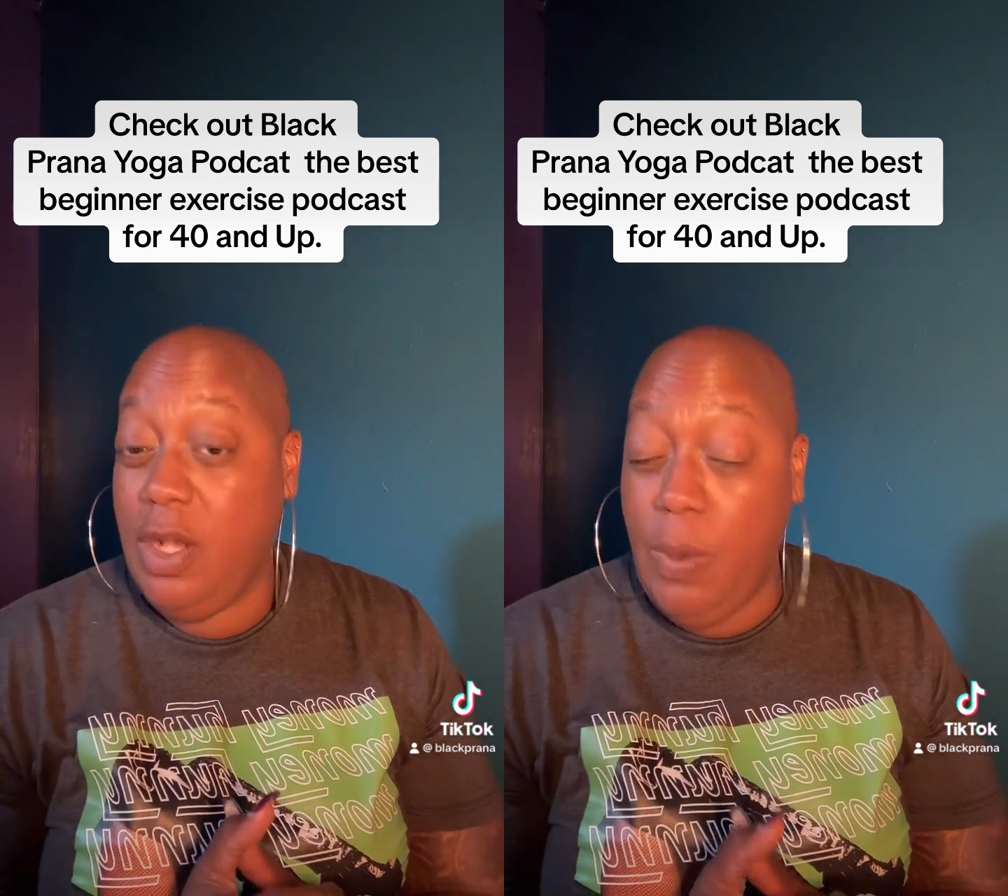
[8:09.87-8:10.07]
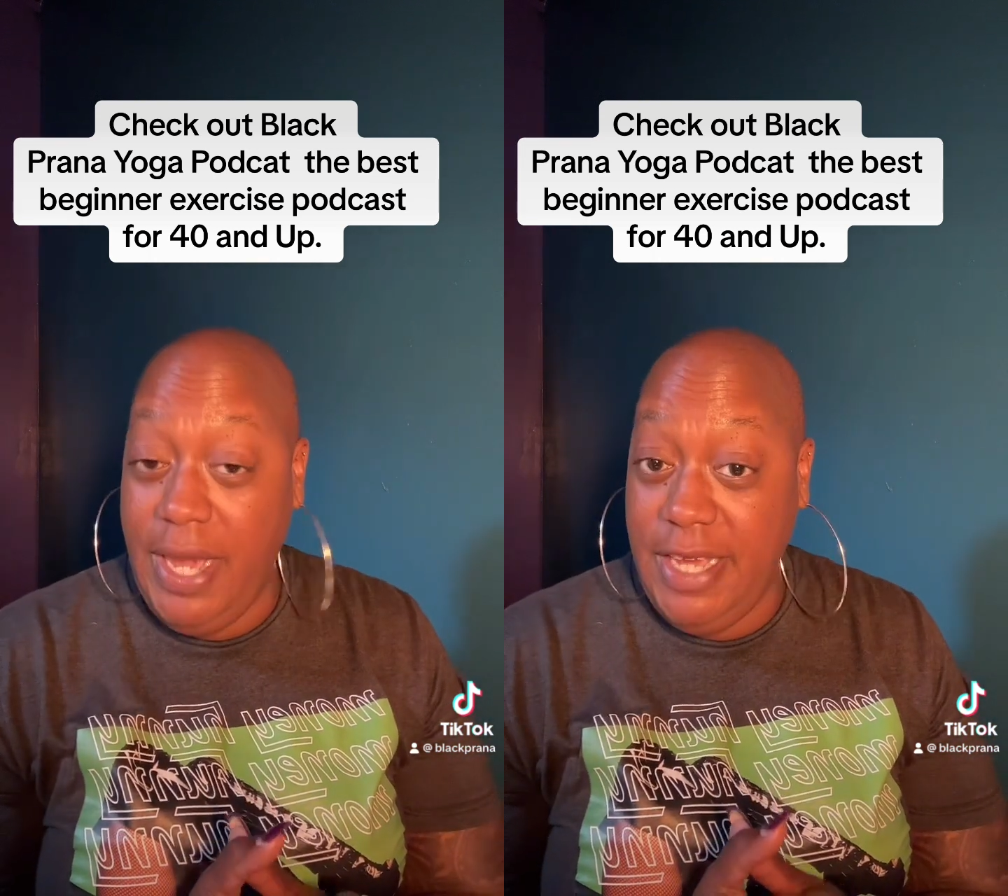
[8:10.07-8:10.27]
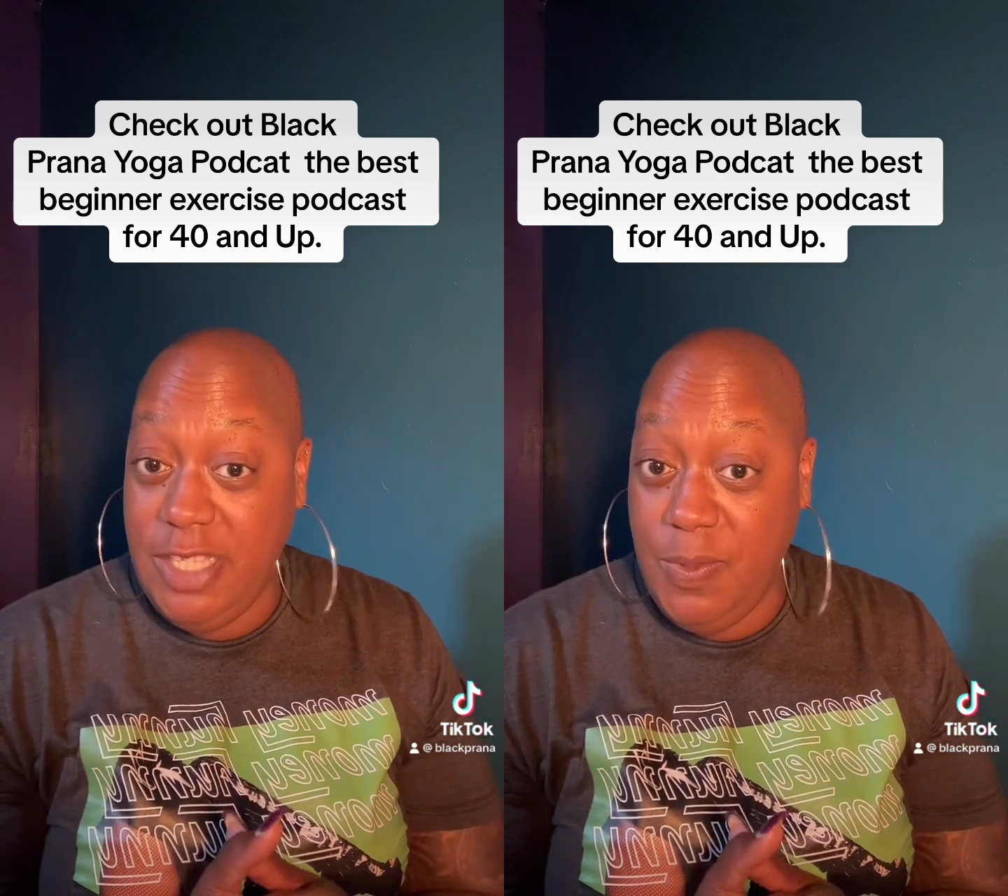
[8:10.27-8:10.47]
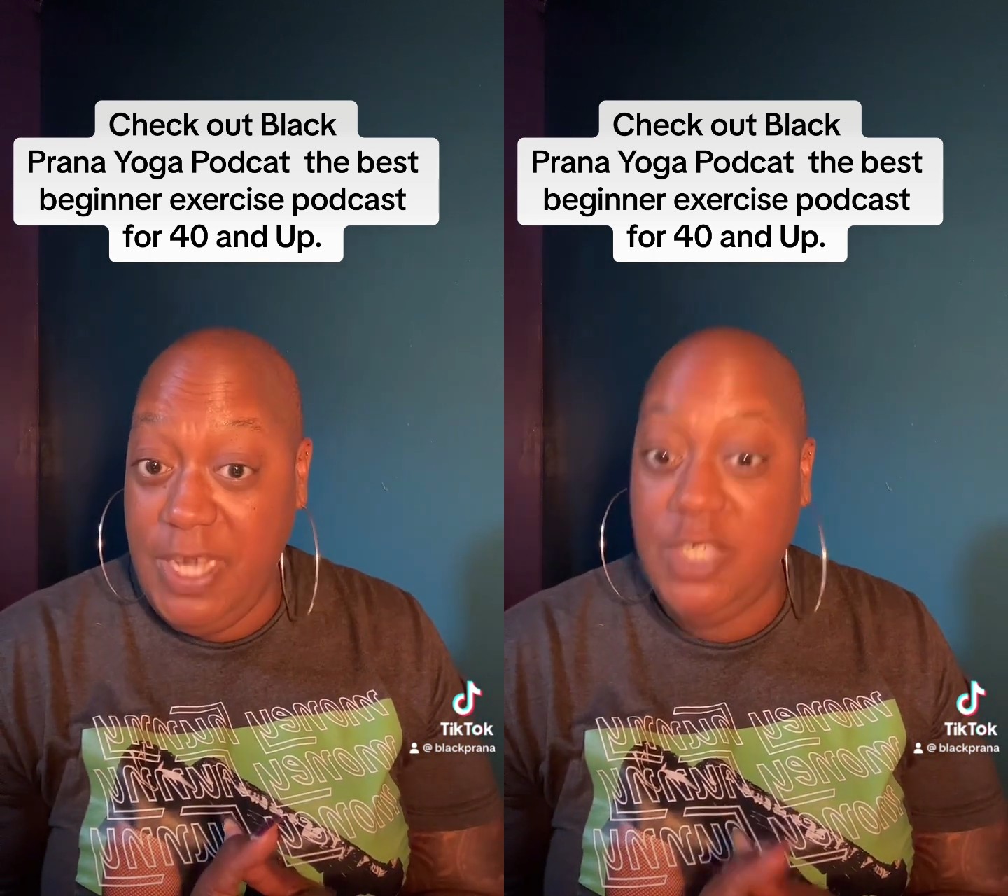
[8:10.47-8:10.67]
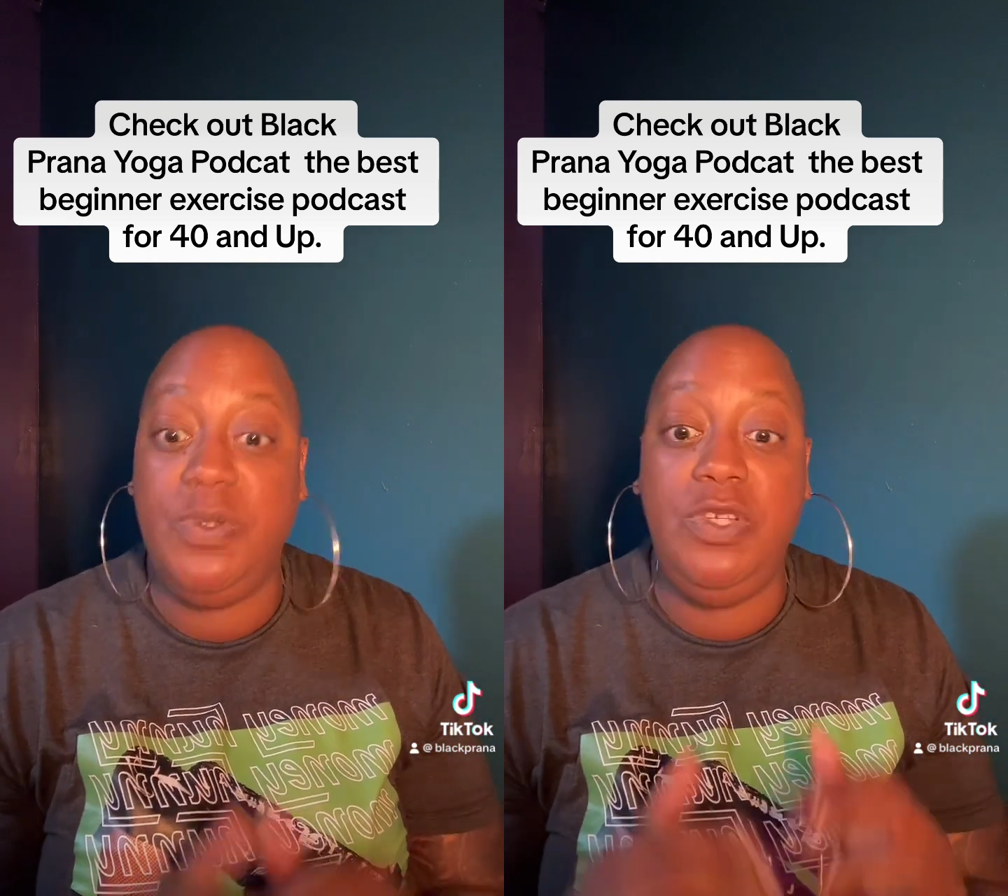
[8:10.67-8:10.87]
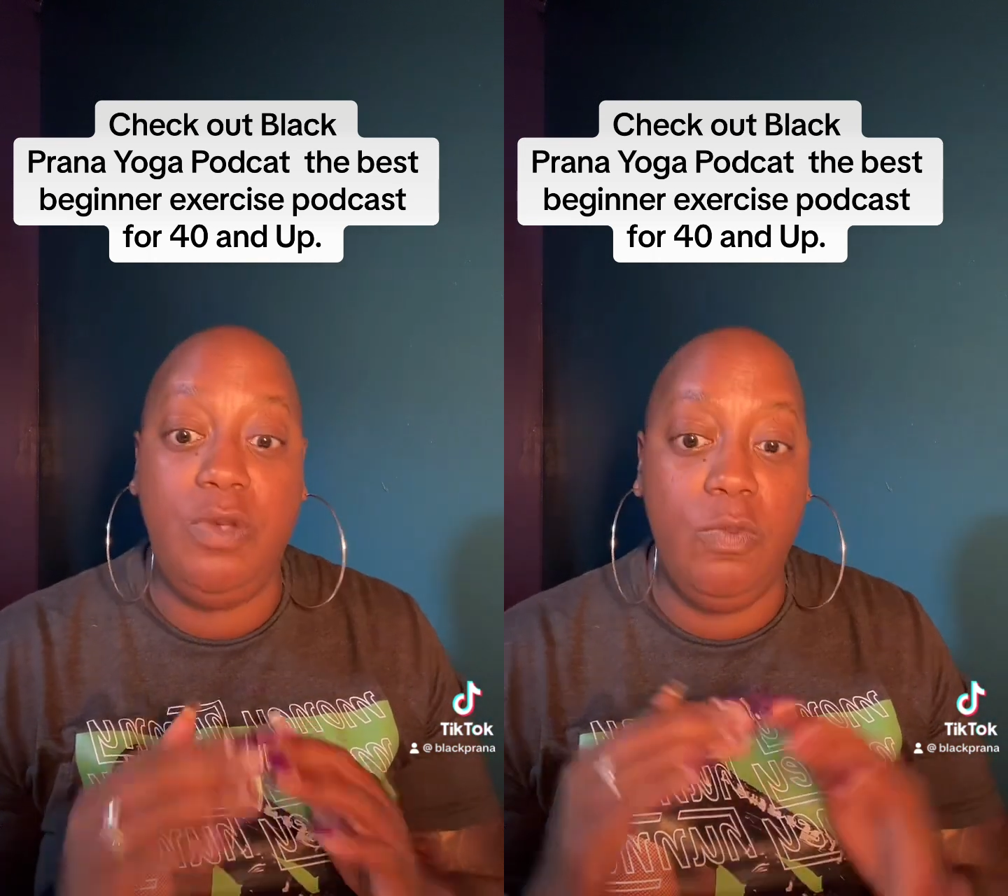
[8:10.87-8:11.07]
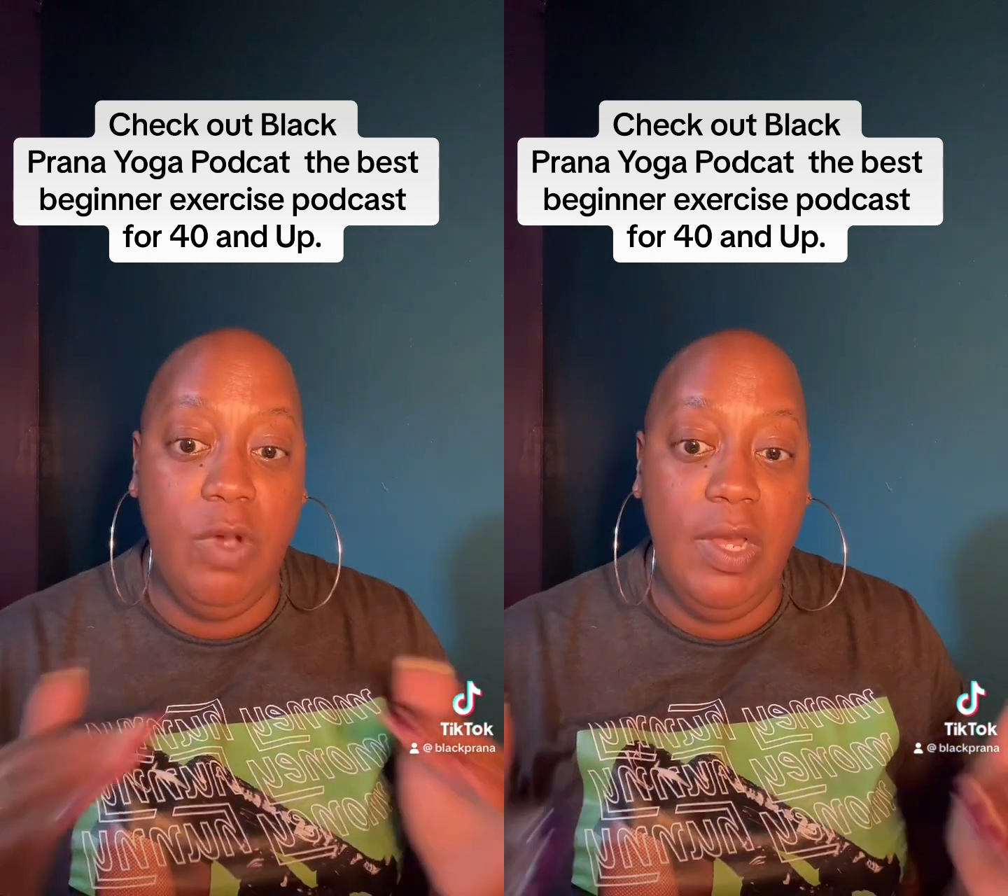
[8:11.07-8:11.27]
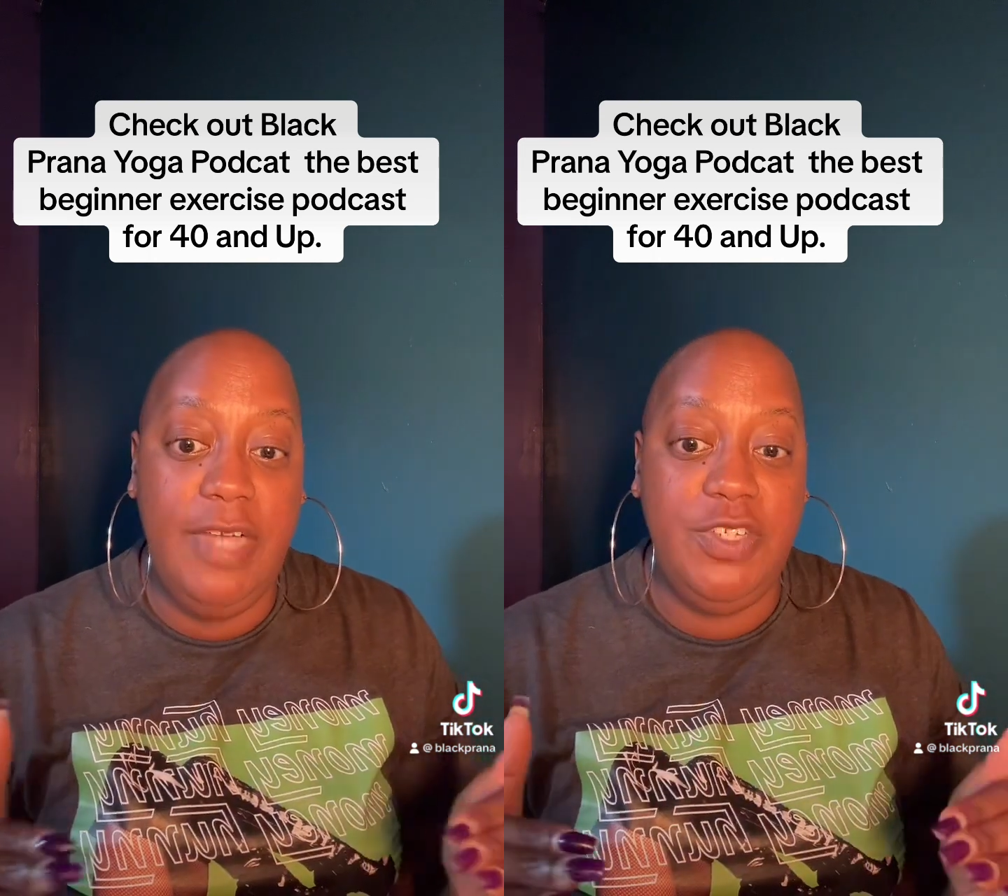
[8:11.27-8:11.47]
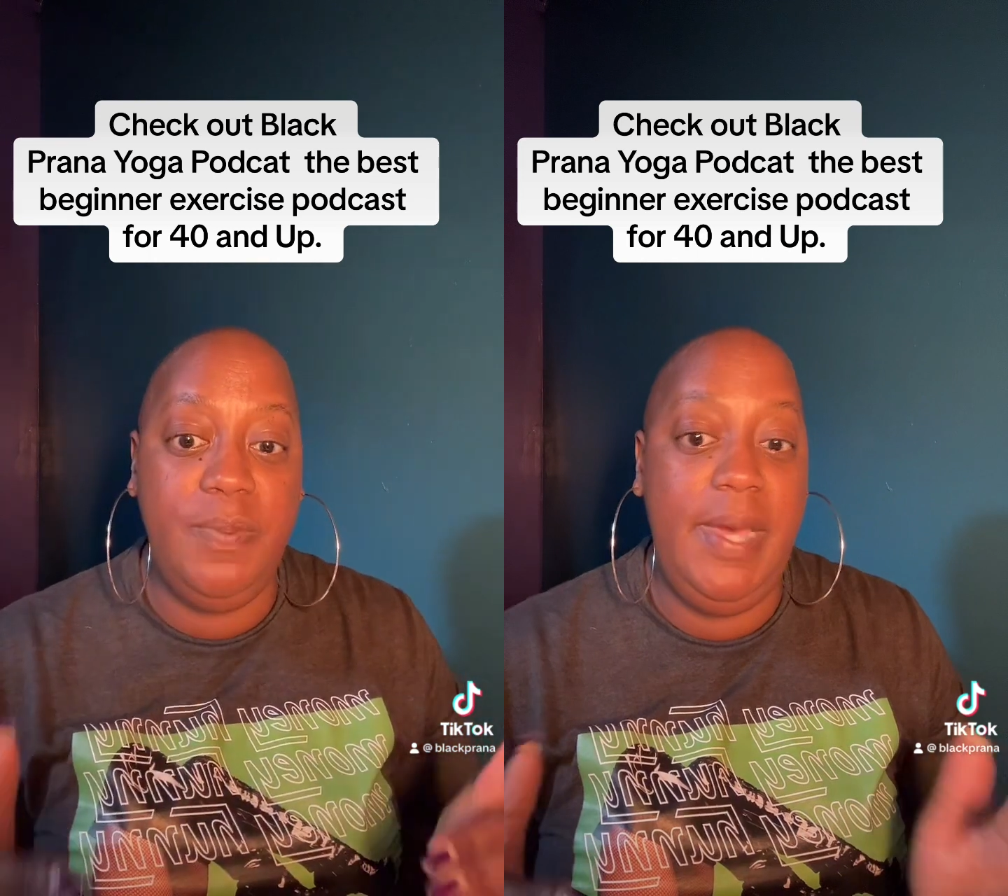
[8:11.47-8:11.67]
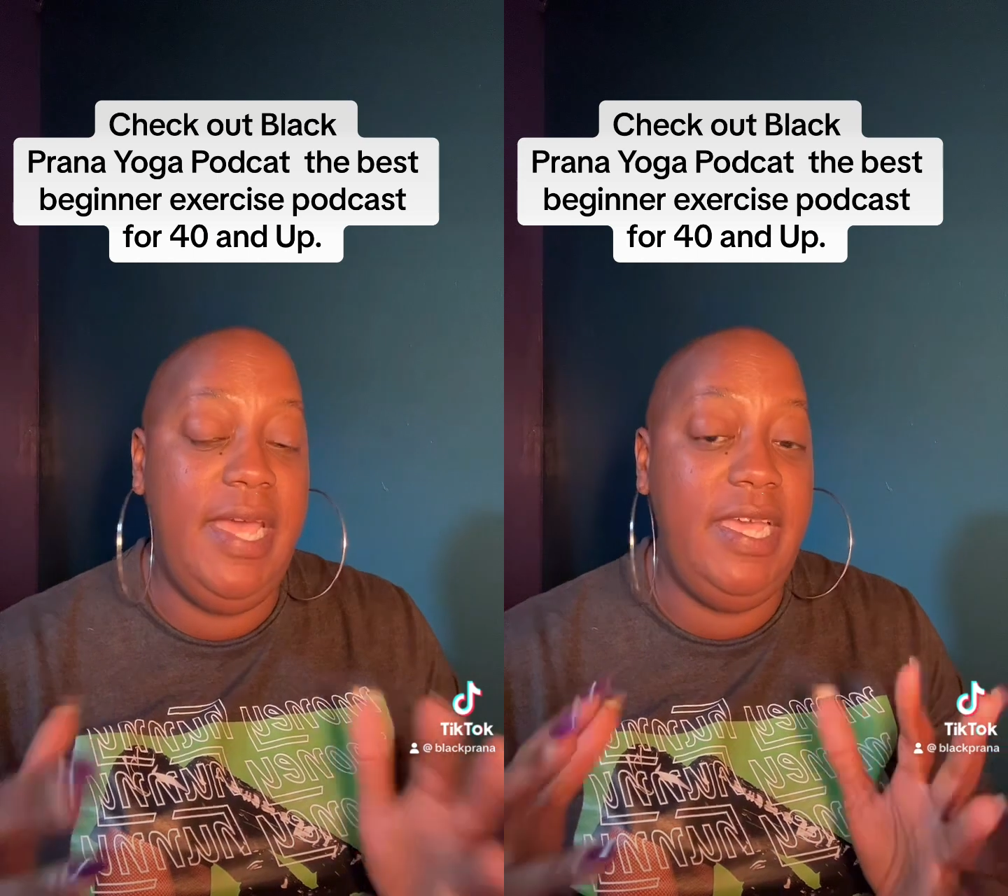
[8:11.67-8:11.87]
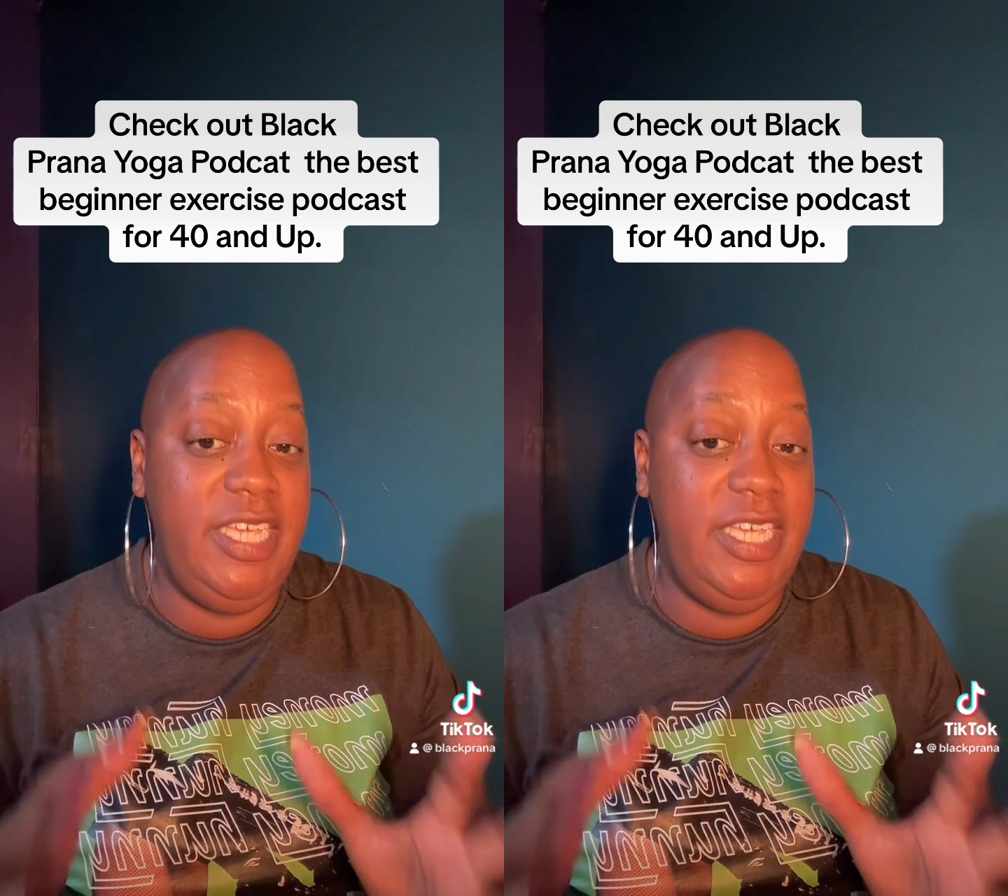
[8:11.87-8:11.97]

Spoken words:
quiet space where you can roll out your mat